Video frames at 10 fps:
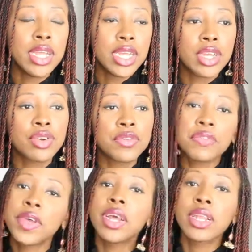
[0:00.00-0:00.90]
it could
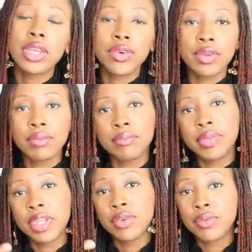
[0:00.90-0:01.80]
fail it could
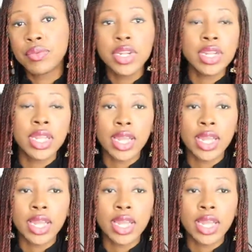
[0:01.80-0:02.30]
be a really